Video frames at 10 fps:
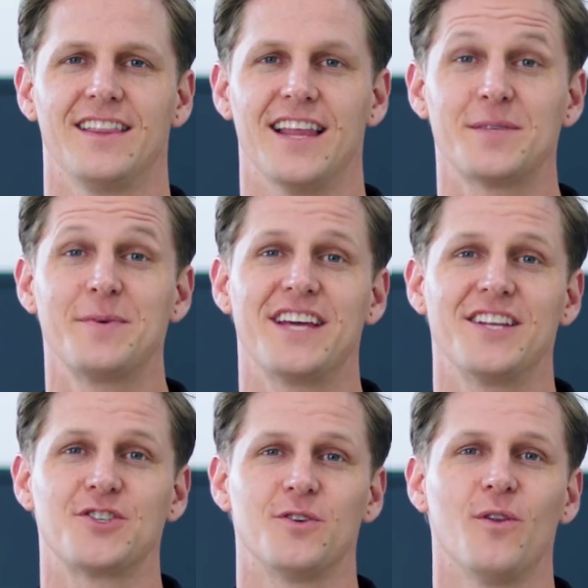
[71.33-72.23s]
less
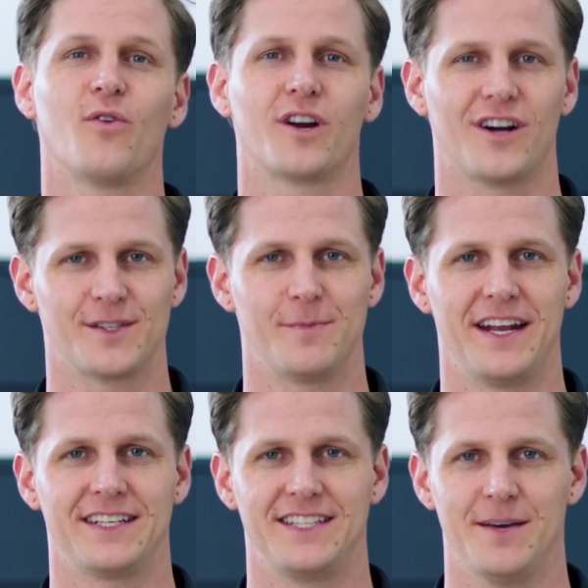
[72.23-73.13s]
potential for
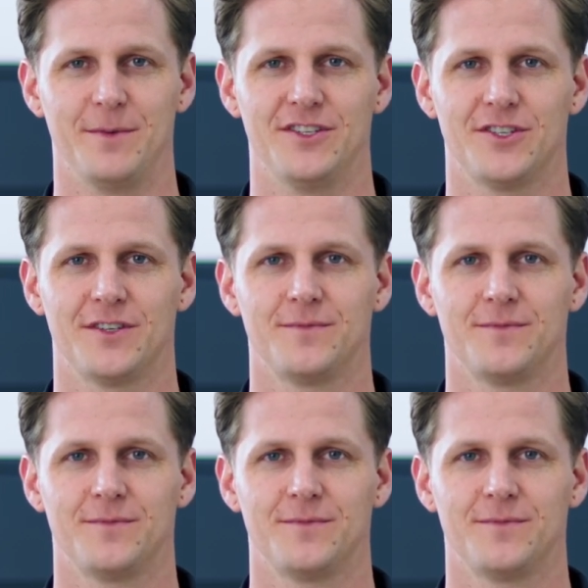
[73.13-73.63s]
cosmetic damage.